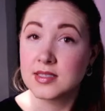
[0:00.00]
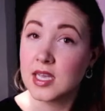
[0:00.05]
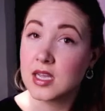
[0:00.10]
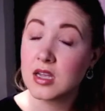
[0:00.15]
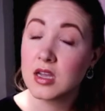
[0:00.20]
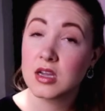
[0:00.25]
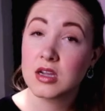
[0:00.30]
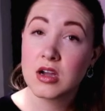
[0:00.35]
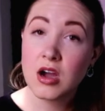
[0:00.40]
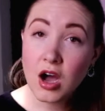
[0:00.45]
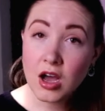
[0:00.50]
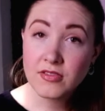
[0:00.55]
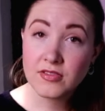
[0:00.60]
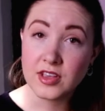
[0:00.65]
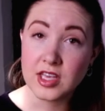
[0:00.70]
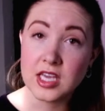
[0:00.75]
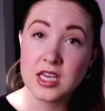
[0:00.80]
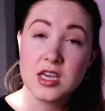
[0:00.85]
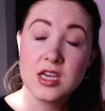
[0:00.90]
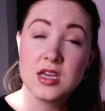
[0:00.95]
like
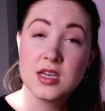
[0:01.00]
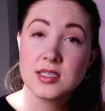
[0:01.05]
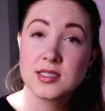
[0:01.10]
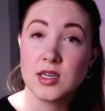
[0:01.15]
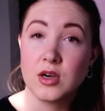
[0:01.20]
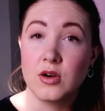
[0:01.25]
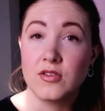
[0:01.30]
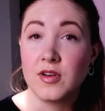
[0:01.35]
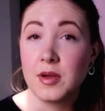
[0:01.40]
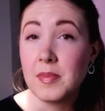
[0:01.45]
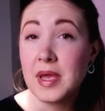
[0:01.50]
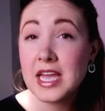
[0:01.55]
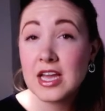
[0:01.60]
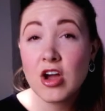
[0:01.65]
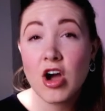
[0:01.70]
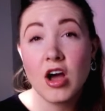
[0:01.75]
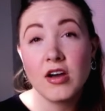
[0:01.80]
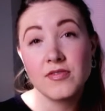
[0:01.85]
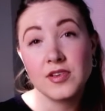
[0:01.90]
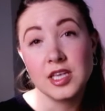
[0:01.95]
coffee. So if I make
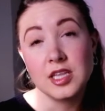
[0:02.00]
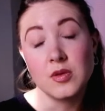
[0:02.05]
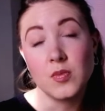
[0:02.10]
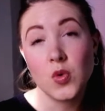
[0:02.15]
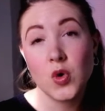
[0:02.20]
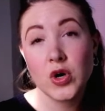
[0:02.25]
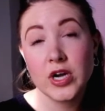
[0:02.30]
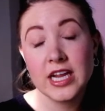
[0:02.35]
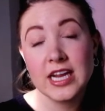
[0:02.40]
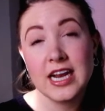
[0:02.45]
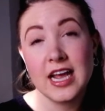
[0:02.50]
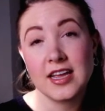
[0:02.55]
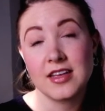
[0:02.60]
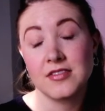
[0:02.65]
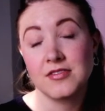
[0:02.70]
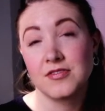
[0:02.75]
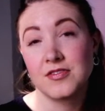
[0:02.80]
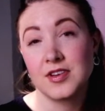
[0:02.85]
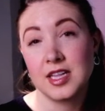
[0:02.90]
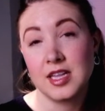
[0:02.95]
coffee in the morning, I
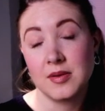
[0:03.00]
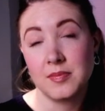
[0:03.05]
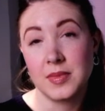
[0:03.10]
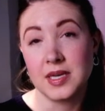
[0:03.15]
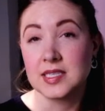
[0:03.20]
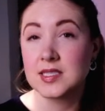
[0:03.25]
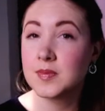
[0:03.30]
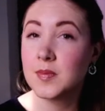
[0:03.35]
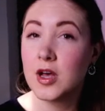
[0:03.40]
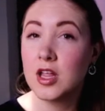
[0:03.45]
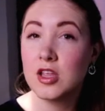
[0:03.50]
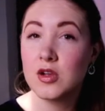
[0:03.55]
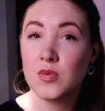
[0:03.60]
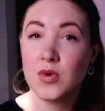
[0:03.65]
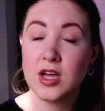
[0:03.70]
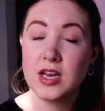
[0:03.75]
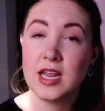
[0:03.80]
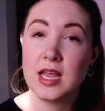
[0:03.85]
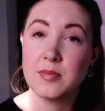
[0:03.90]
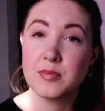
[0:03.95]
can fill up my smaller
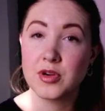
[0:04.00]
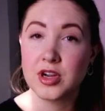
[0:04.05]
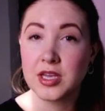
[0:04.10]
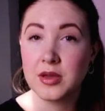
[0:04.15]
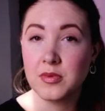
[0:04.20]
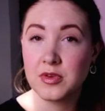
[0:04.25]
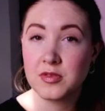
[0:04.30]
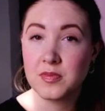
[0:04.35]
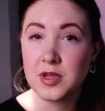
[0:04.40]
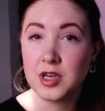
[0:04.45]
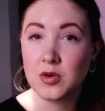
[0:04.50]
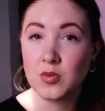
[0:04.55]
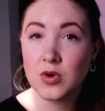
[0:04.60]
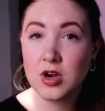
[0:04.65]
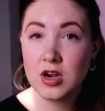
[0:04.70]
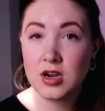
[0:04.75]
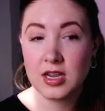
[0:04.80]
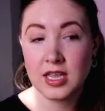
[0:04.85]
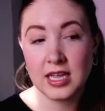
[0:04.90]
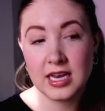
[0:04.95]
one and bring it with me to
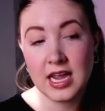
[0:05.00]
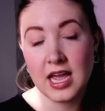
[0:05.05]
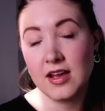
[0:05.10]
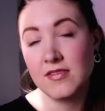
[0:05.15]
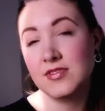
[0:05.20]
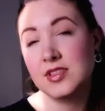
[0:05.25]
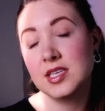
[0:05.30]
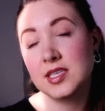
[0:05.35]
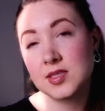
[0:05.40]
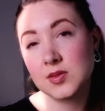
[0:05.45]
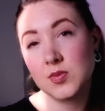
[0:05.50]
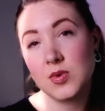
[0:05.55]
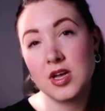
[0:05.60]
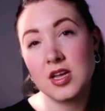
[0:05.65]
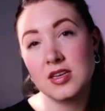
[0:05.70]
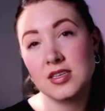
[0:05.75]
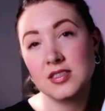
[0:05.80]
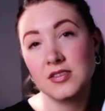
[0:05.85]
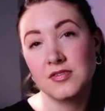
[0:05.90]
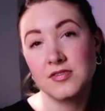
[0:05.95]
work, and have this
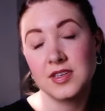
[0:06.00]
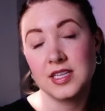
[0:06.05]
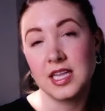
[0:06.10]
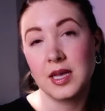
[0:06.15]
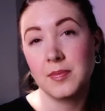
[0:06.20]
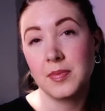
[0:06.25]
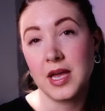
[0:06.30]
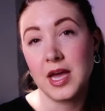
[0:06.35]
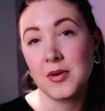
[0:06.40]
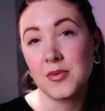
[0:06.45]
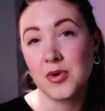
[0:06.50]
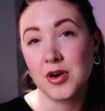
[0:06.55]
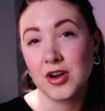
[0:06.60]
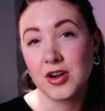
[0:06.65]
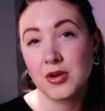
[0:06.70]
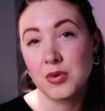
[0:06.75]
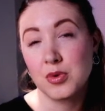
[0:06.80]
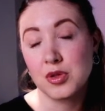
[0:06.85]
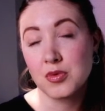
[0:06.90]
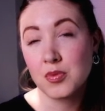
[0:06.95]
one to fill up at
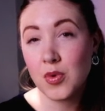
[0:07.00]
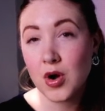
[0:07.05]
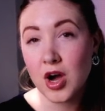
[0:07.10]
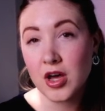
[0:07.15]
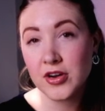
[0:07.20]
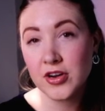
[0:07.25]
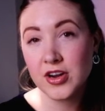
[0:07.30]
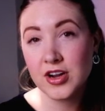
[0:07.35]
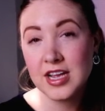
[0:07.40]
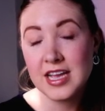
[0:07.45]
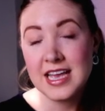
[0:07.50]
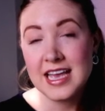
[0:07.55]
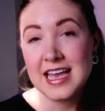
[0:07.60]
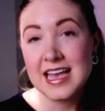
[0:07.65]
work with water,